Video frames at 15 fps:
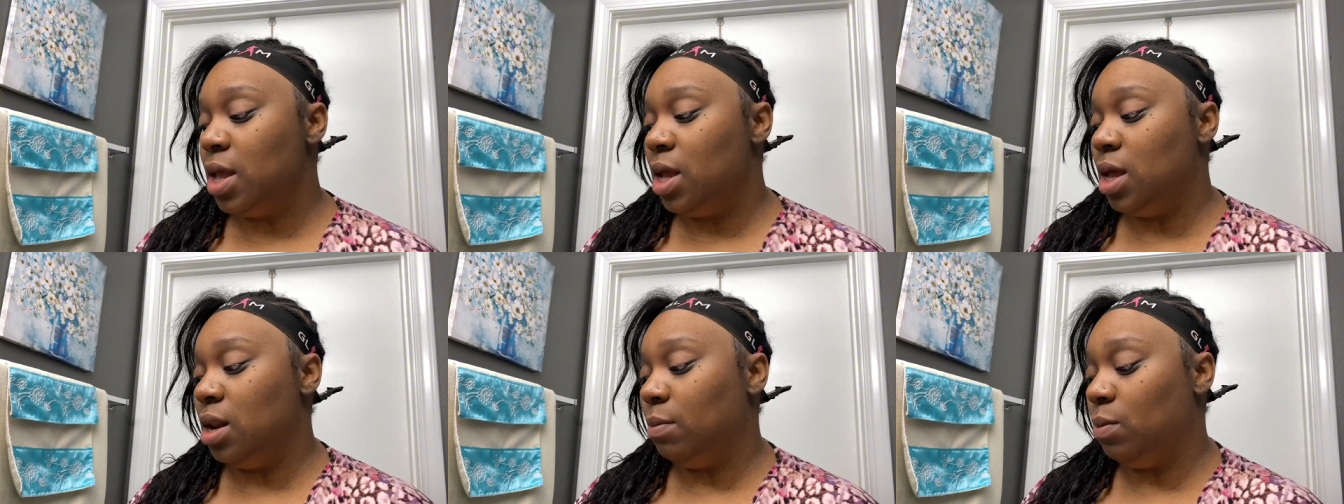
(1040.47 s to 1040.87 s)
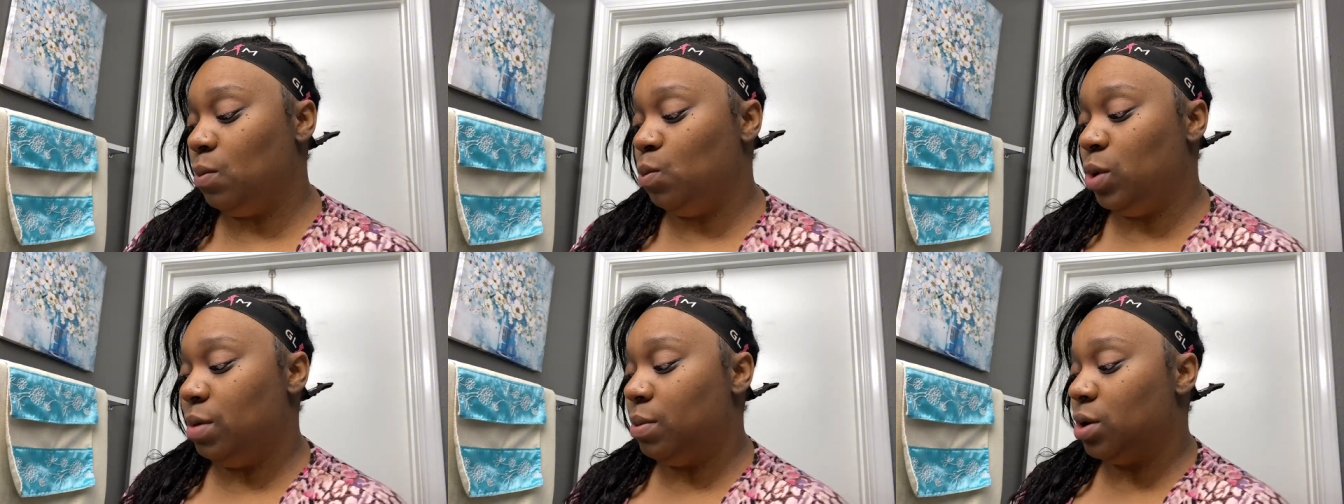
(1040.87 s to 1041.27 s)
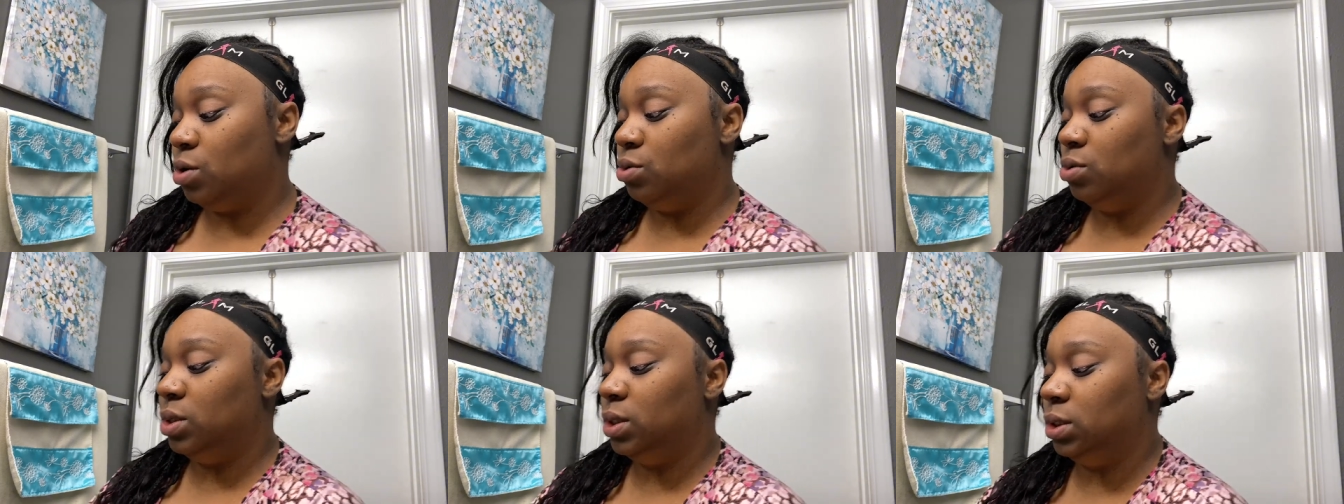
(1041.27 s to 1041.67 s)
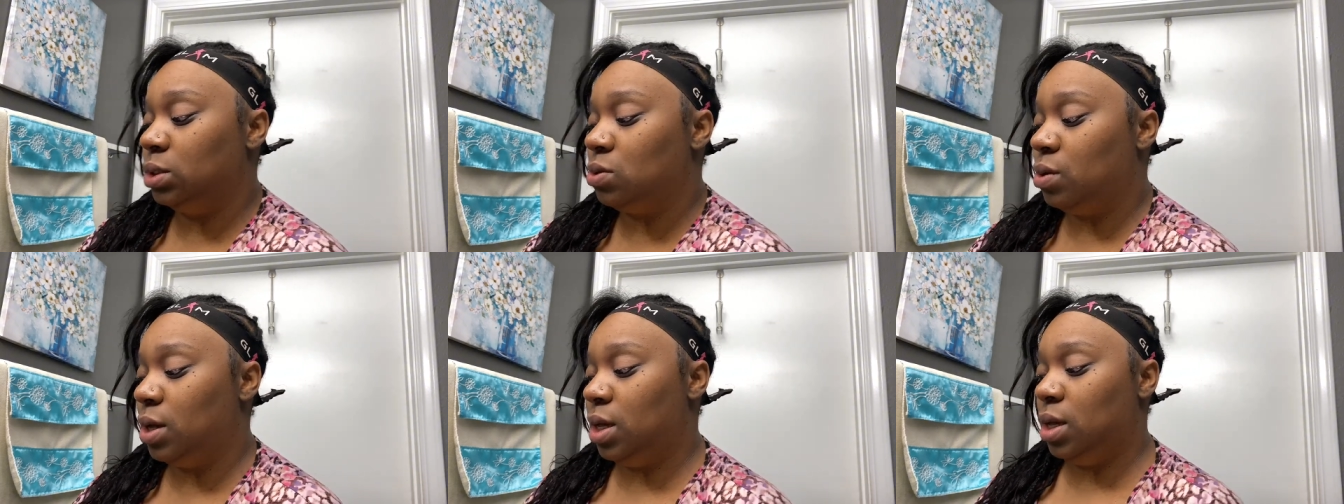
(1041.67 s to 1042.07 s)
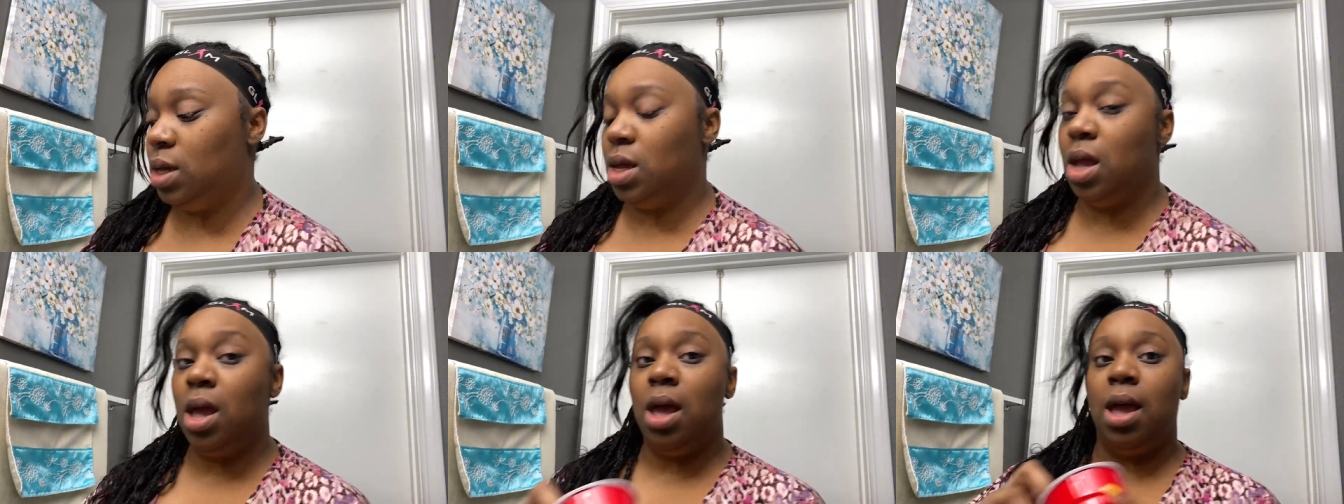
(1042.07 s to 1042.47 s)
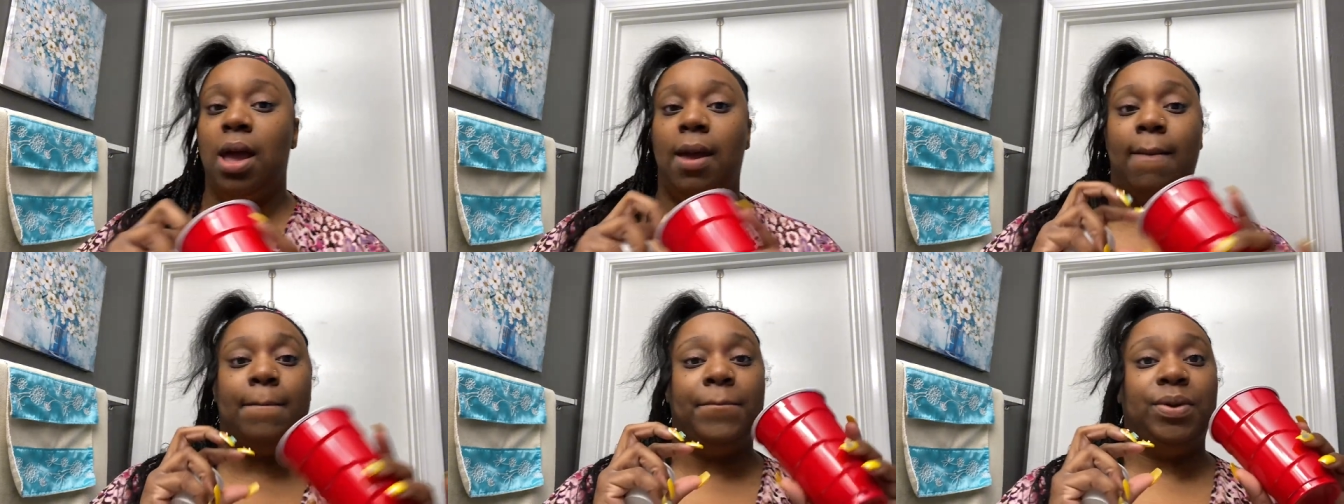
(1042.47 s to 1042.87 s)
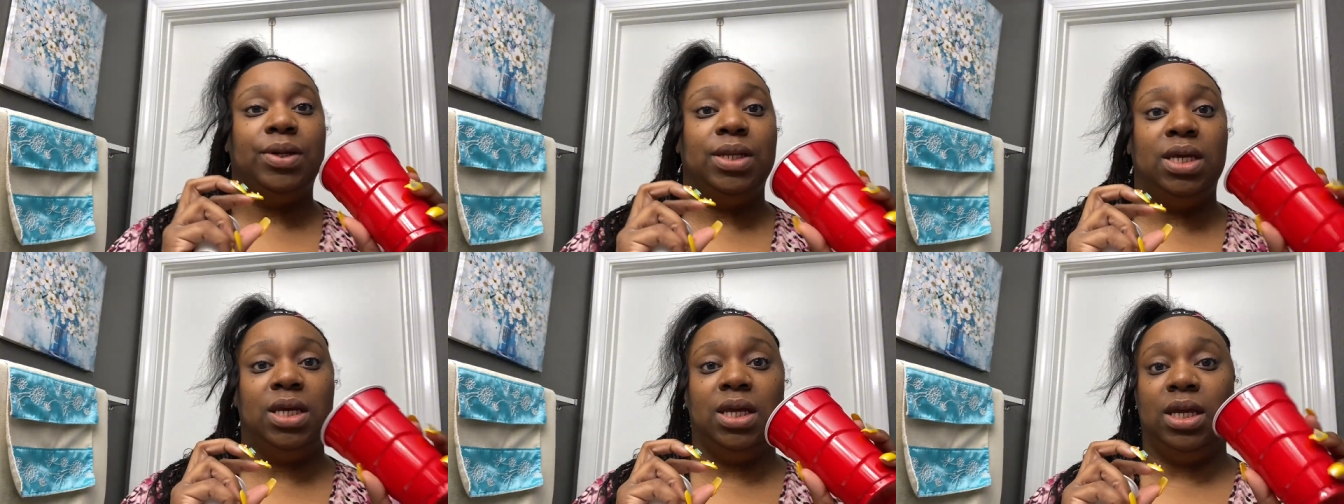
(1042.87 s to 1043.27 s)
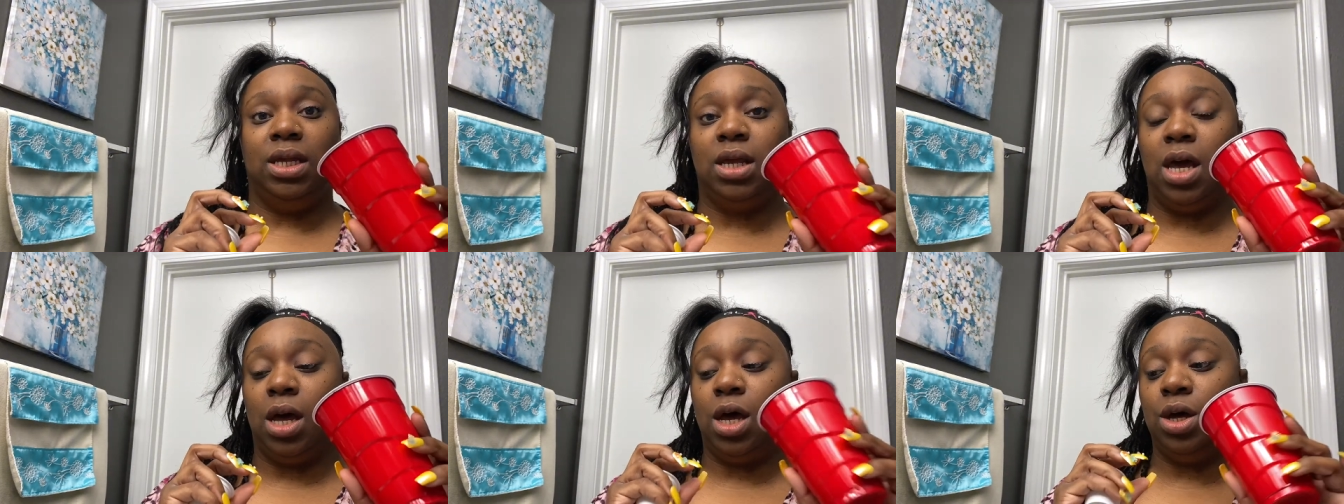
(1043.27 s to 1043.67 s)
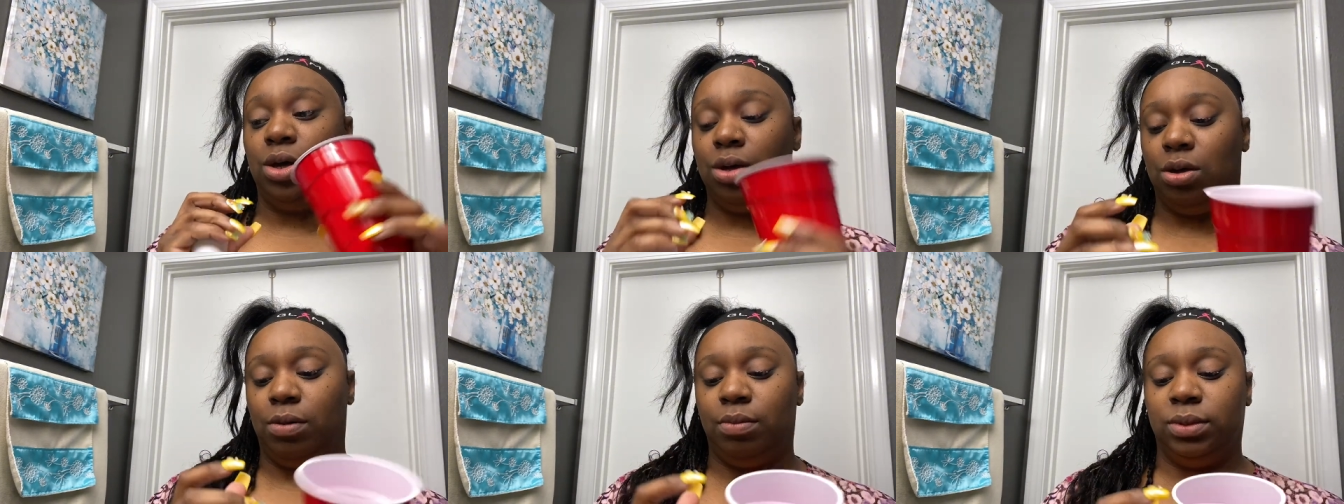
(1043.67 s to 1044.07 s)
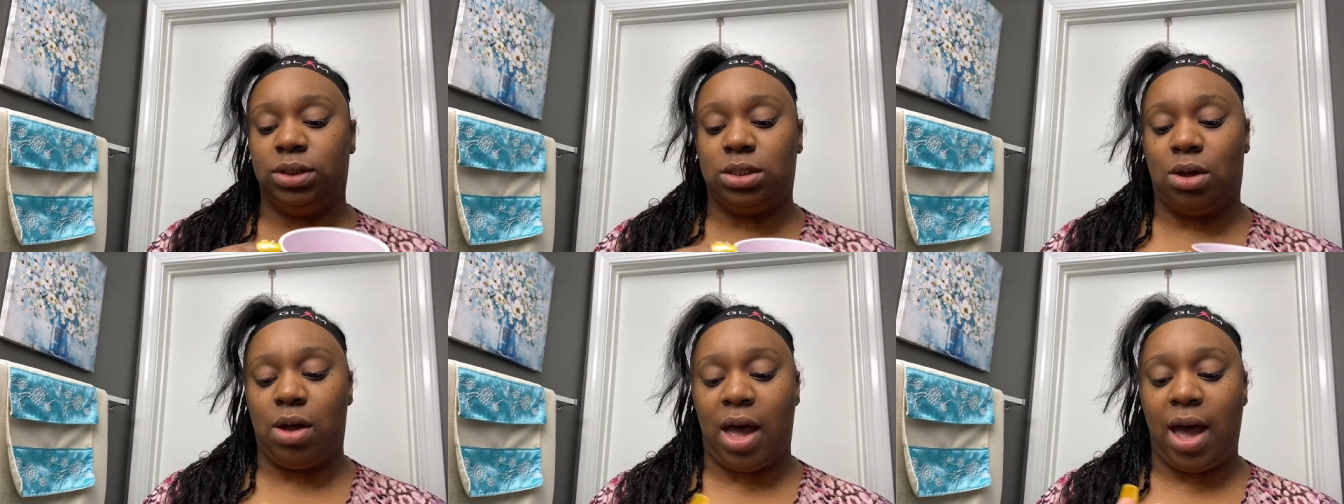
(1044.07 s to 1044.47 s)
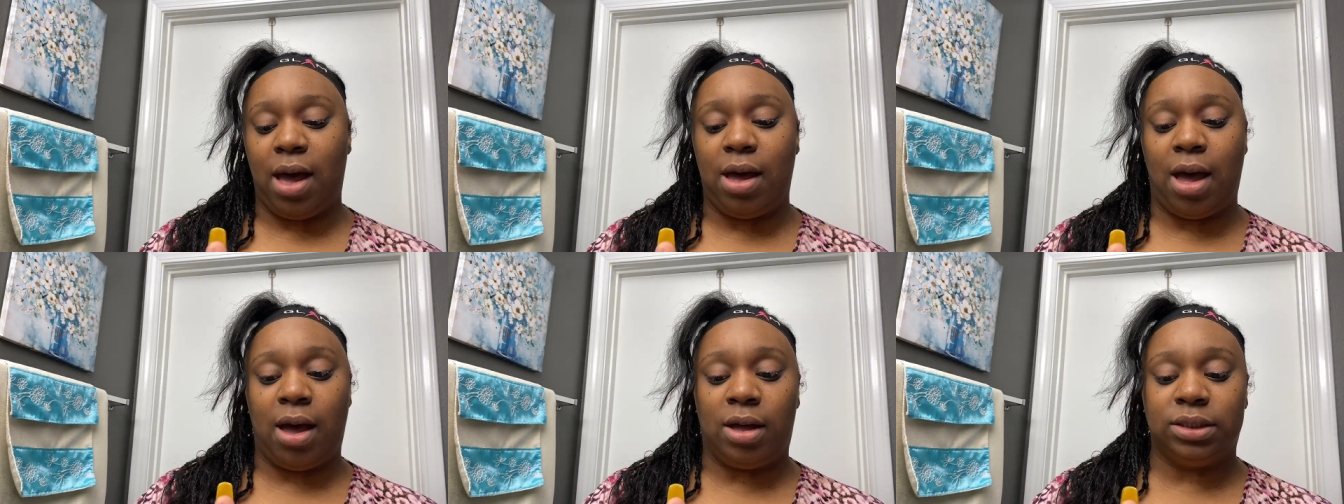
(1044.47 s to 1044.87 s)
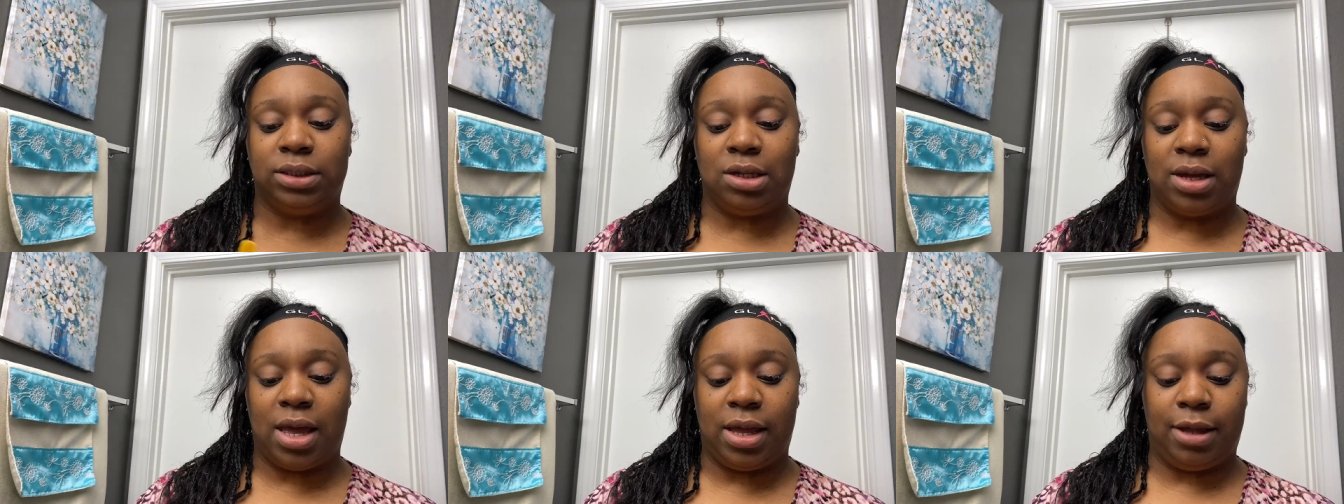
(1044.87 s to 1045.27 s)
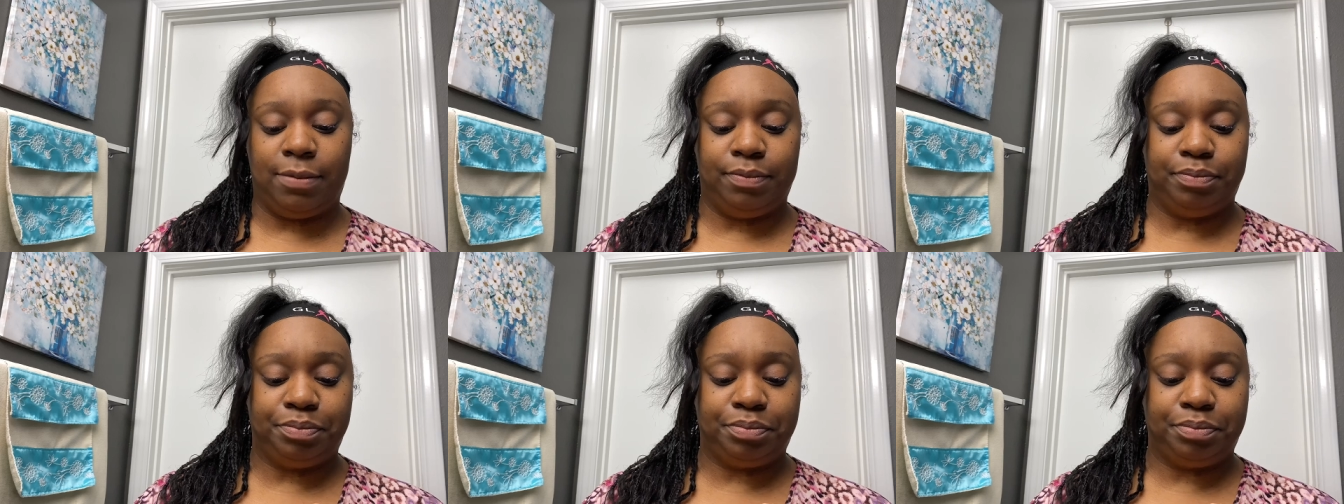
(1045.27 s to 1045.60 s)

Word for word: And I'm, what I'm gonna do is go ahead and put it in a cup. So I also got